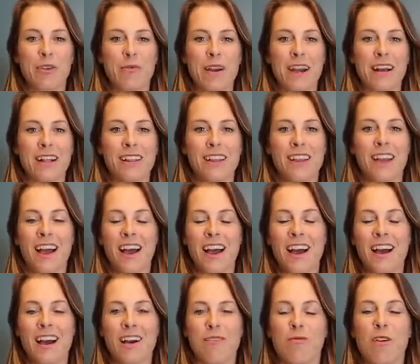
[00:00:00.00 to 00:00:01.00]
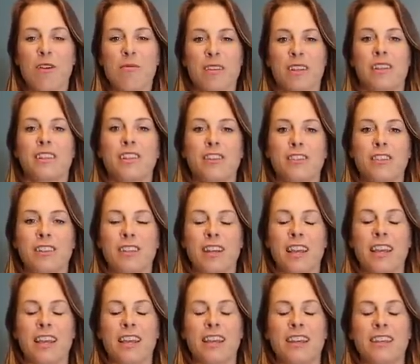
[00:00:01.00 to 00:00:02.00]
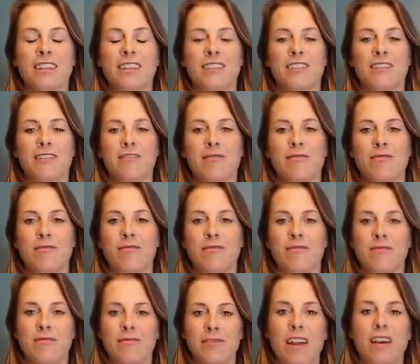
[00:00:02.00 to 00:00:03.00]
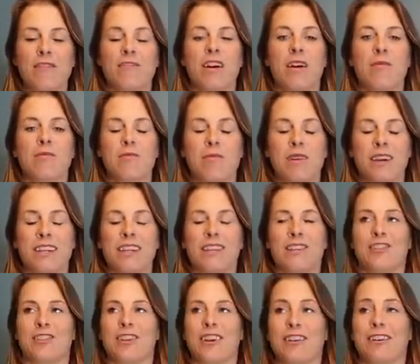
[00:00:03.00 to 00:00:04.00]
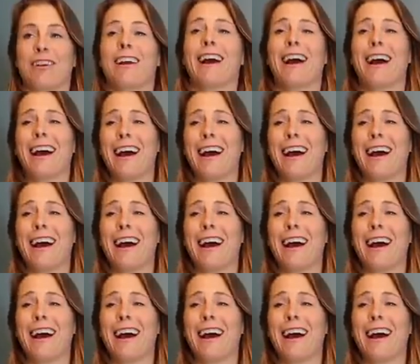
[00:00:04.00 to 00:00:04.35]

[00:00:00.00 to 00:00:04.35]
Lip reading: well. What I'm going to do today is fluff up my intro.